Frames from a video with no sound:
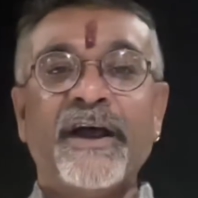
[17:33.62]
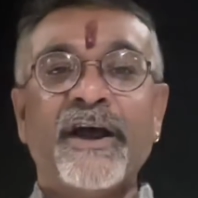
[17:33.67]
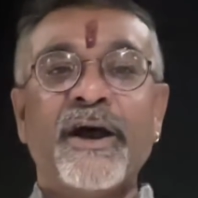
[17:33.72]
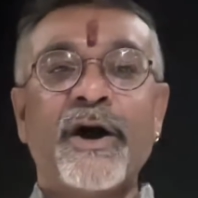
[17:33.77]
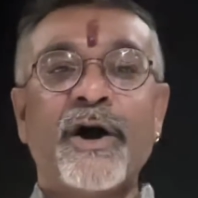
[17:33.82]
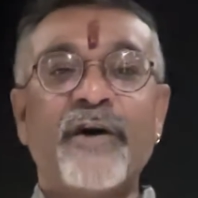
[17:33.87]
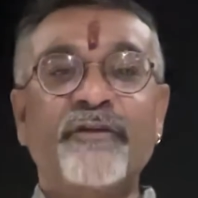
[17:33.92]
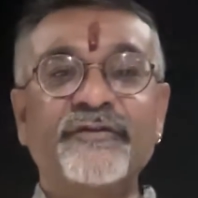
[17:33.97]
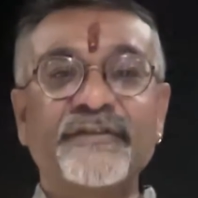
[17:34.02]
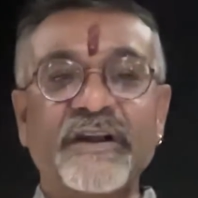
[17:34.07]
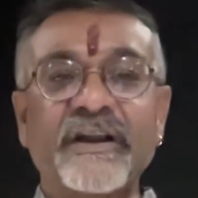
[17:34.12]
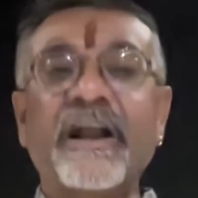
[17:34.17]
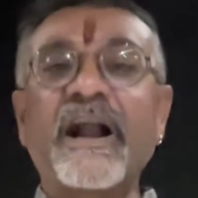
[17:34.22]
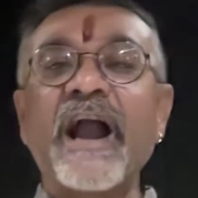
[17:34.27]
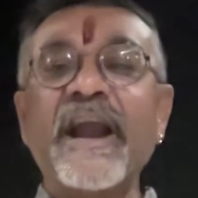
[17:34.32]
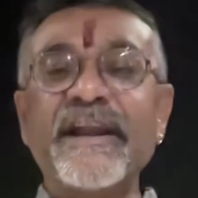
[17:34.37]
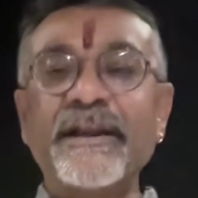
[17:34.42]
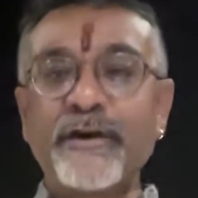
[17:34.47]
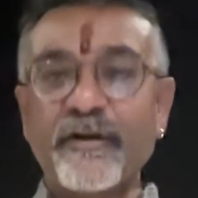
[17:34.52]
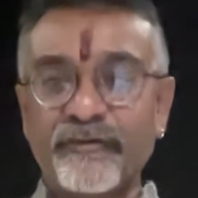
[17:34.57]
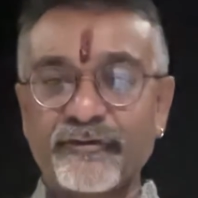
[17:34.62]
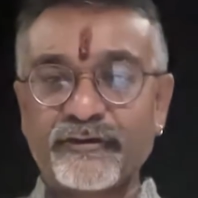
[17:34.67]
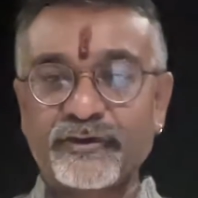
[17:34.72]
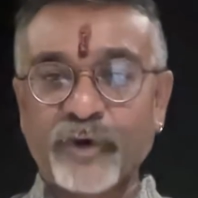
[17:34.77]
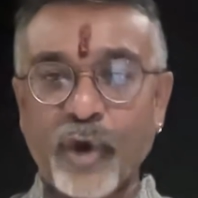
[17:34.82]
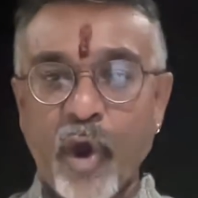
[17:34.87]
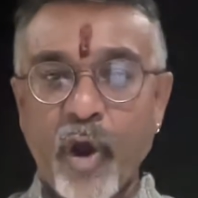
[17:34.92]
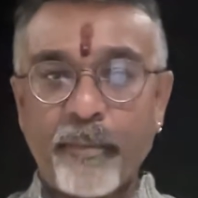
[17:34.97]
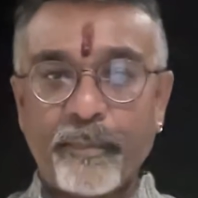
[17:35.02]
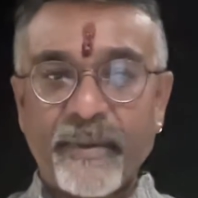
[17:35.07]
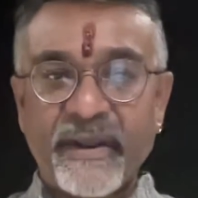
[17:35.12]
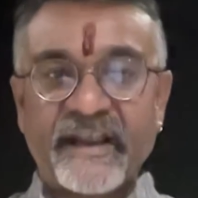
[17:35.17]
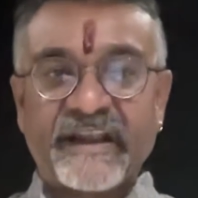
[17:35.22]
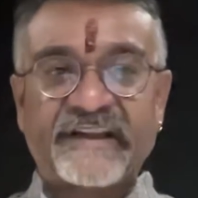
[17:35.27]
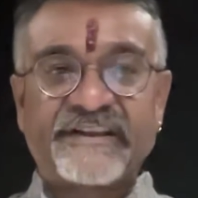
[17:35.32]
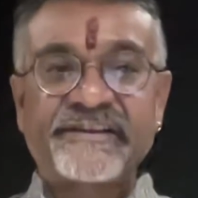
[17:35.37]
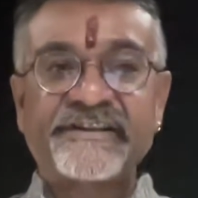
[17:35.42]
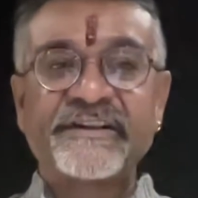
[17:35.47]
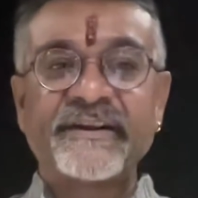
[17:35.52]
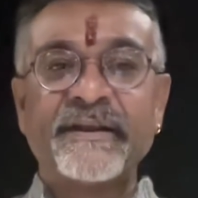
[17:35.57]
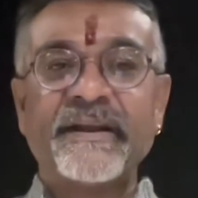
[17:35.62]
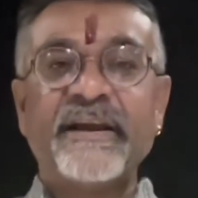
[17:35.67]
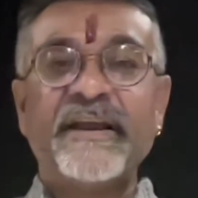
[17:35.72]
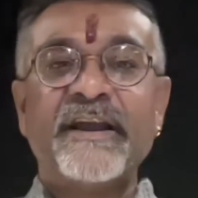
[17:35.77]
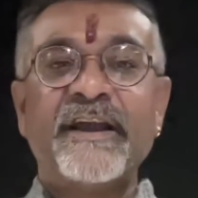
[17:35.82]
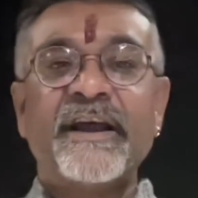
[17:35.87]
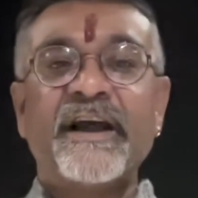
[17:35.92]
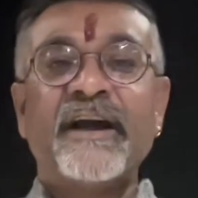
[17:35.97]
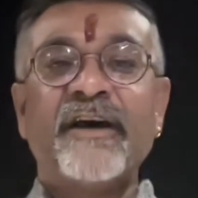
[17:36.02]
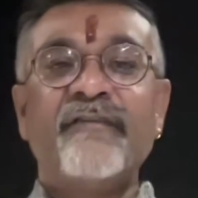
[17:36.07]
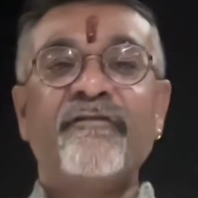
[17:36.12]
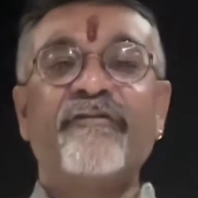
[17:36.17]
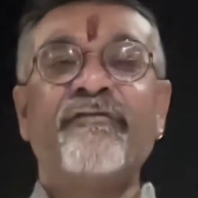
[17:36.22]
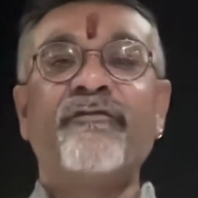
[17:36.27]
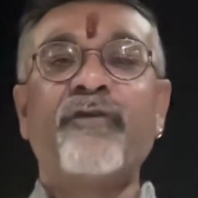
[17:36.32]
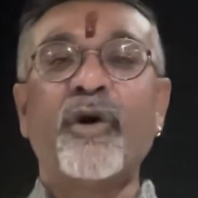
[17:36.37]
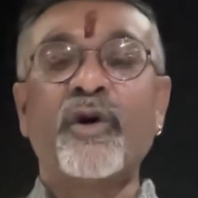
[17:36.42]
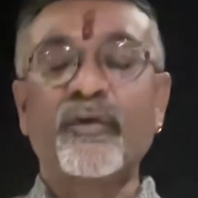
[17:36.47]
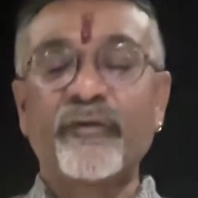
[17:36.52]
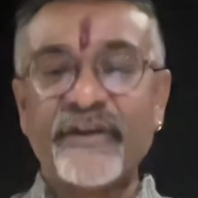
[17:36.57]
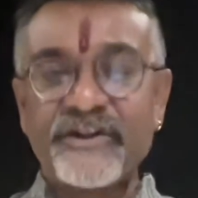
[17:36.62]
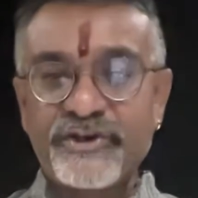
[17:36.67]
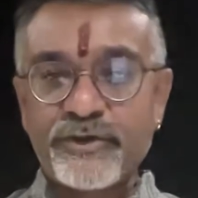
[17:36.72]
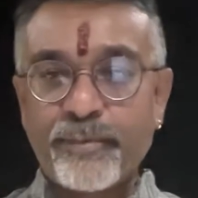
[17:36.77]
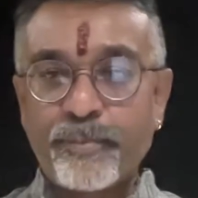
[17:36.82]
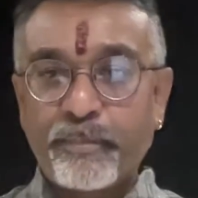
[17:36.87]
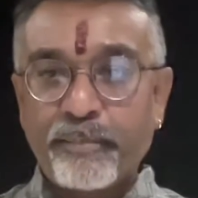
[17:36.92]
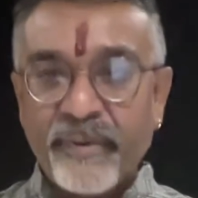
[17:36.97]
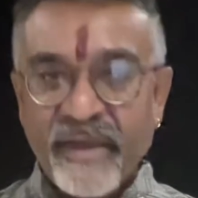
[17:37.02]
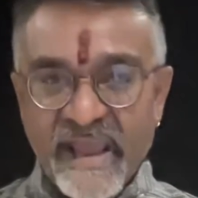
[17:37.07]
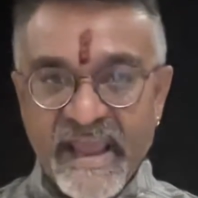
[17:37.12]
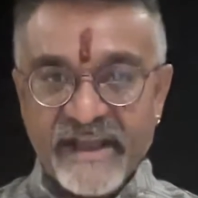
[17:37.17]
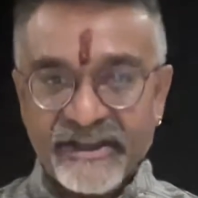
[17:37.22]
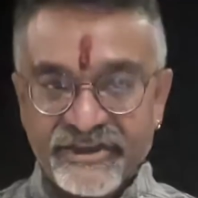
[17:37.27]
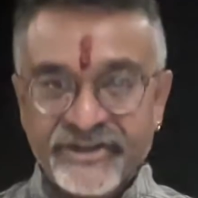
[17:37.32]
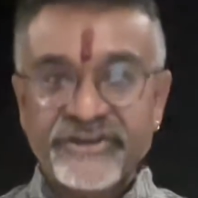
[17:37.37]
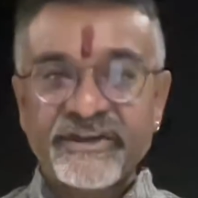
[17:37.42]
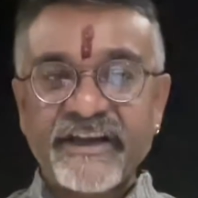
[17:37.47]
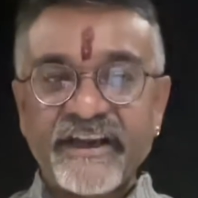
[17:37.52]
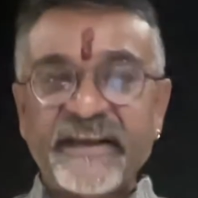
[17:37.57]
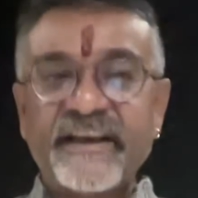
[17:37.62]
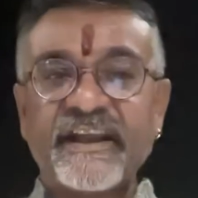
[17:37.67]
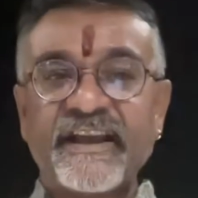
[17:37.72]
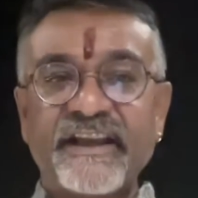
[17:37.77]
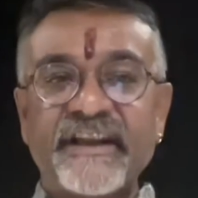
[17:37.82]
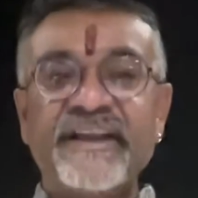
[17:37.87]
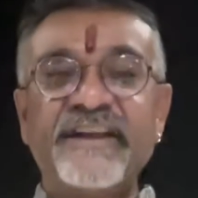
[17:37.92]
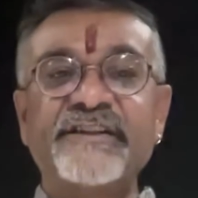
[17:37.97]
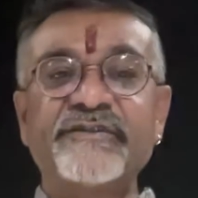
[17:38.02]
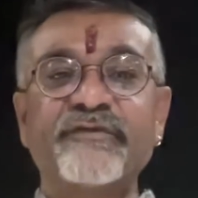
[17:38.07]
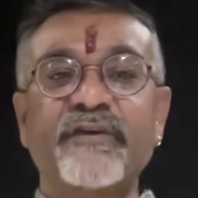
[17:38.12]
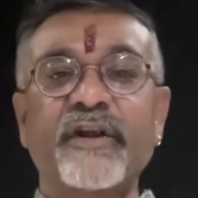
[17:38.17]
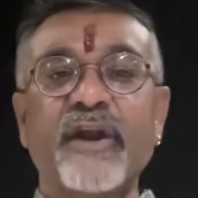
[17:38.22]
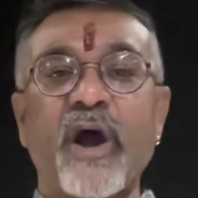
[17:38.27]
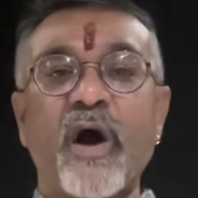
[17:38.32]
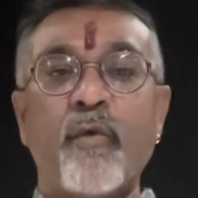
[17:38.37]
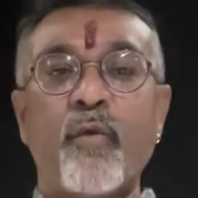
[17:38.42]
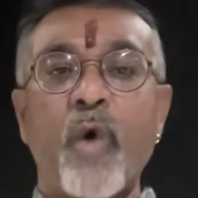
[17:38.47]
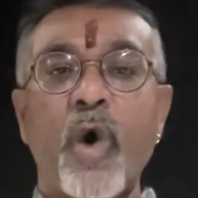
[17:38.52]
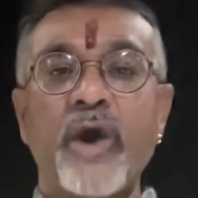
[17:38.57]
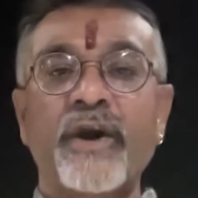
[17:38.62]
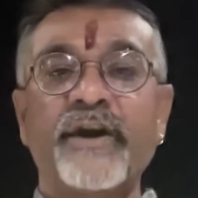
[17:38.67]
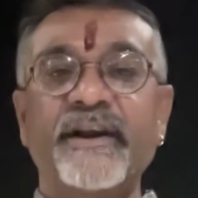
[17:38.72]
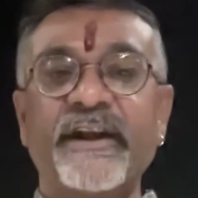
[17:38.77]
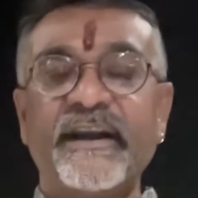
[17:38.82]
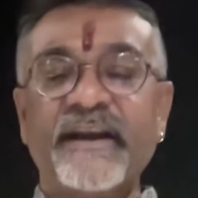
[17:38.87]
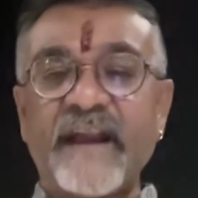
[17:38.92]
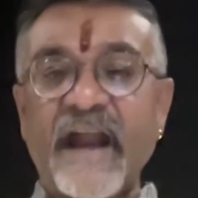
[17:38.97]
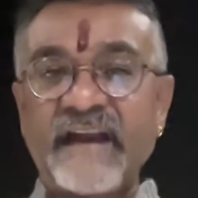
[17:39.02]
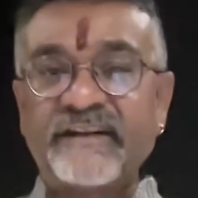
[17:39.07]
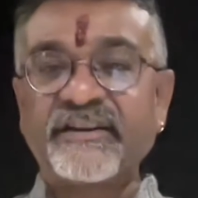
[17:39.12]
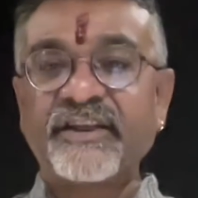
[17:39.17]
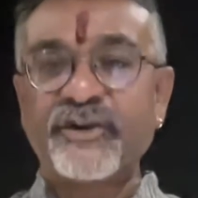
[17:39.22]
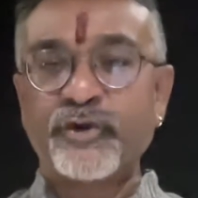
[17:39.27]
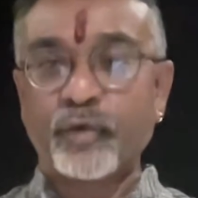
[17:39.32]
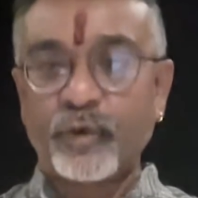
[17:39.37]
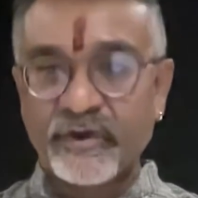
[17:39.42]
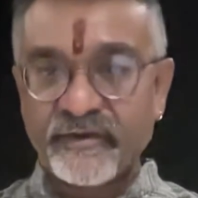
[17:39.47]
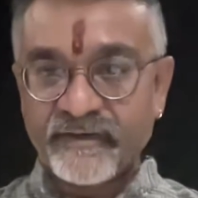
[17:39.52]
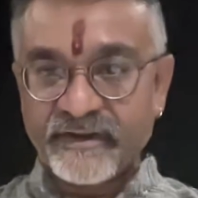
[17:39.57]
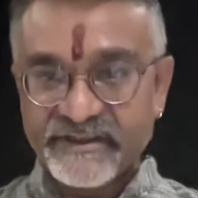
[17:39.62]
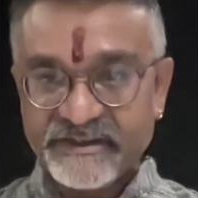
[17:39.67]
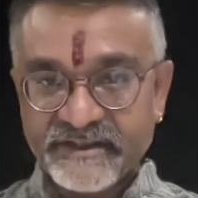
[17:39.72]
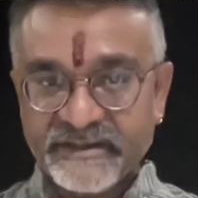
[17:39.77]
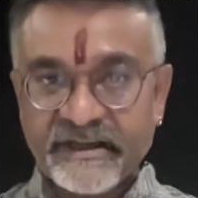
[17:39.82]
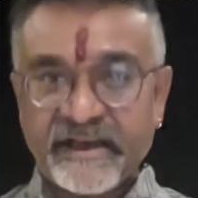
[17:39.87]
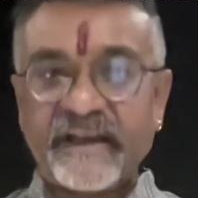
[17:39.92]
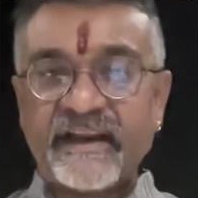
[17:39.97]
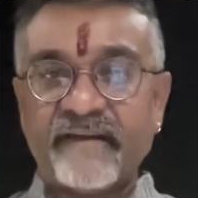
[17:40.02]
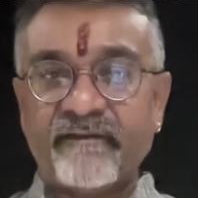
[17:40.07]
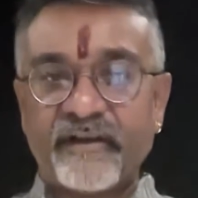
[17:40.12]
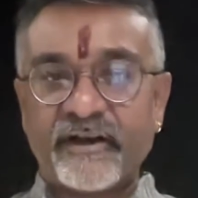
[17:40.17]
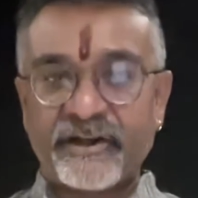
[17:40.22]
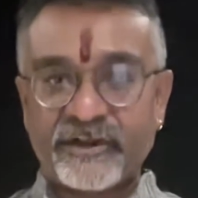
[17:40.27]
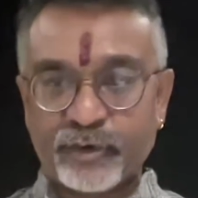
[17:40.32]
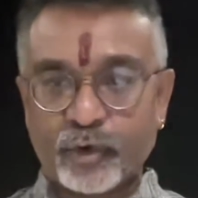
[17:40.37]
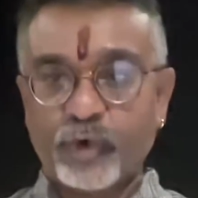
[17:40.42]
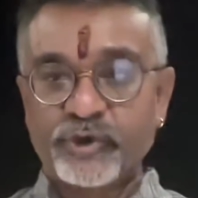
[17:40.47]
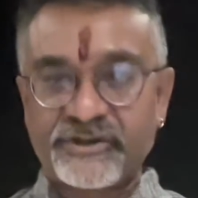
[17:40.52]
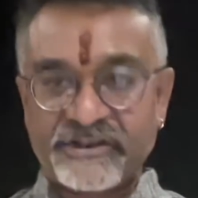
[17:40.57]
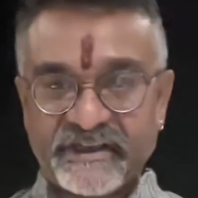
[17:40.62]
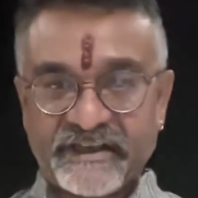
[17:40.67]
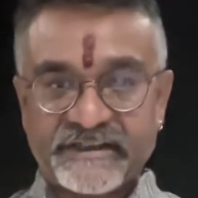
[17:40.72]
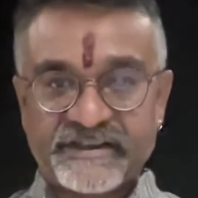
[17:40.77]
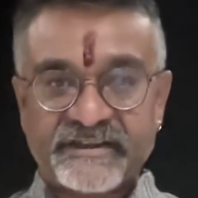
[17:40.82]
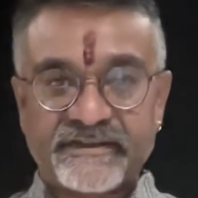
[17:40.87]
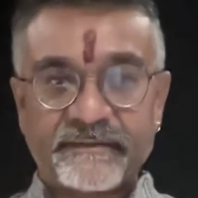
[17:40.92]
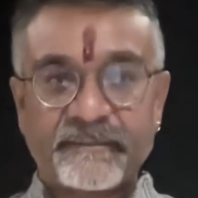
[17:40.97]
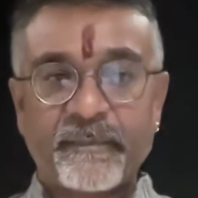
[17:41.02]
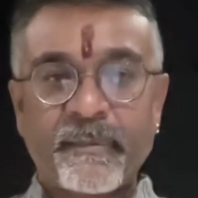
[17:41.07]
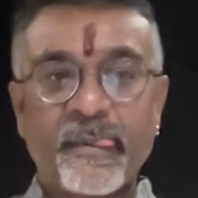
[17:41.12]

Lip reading: of the kind of topics for which PhD degrees were awarded at the university level in those days.